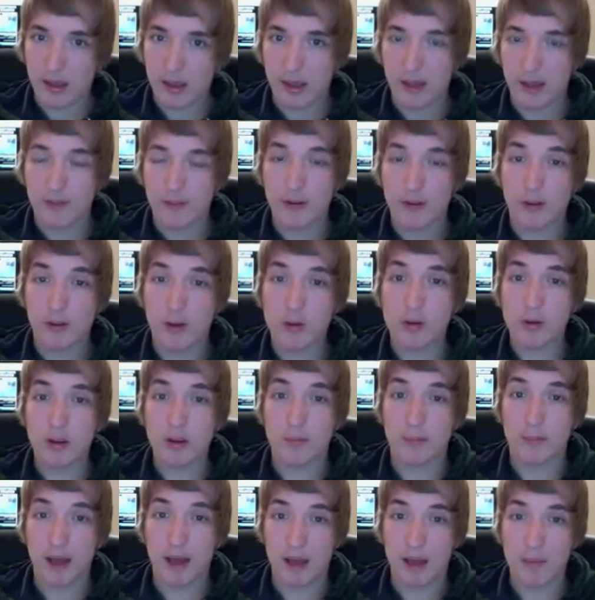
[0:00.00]
If you know what
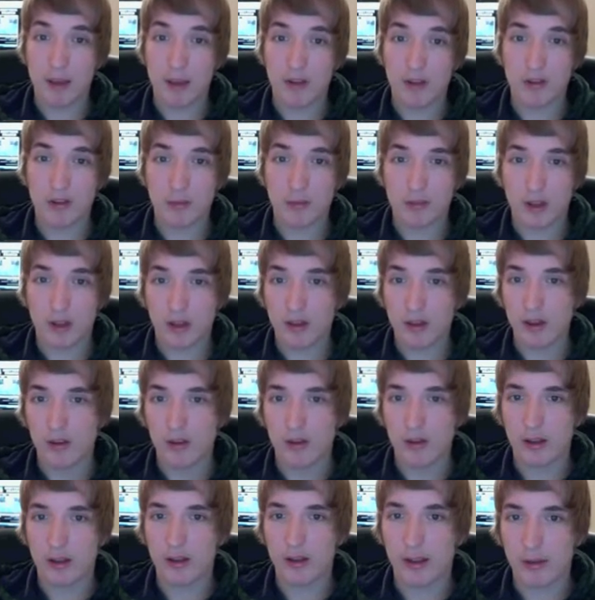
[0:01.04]
your bad matchups are, then you
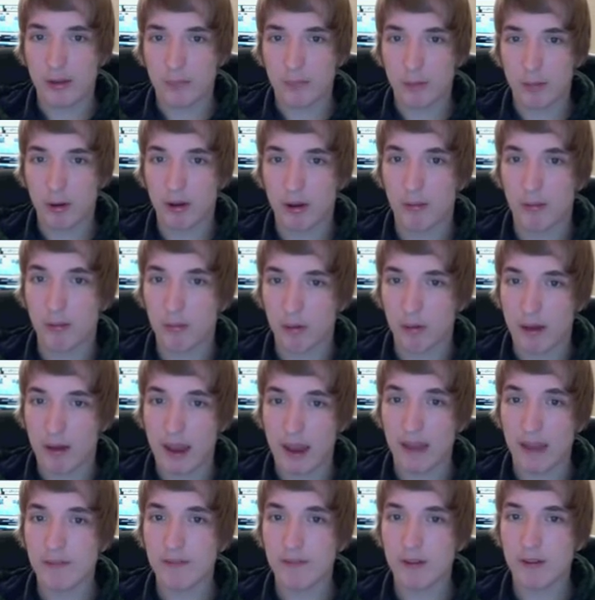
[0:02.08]
can put in a bit more
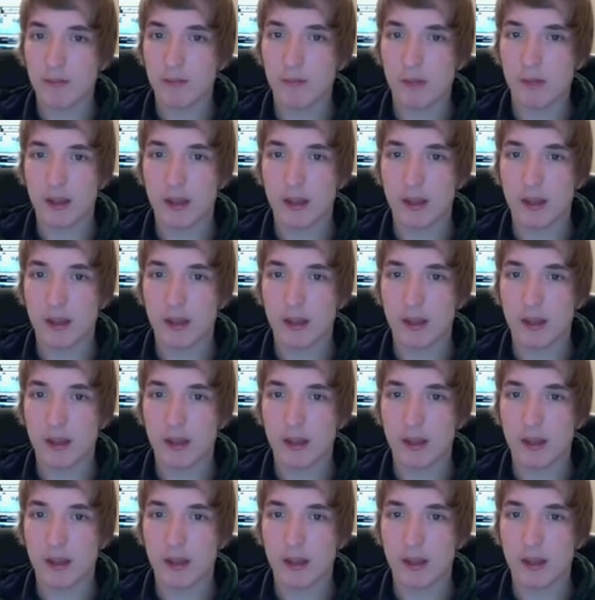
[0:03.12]
hate for them.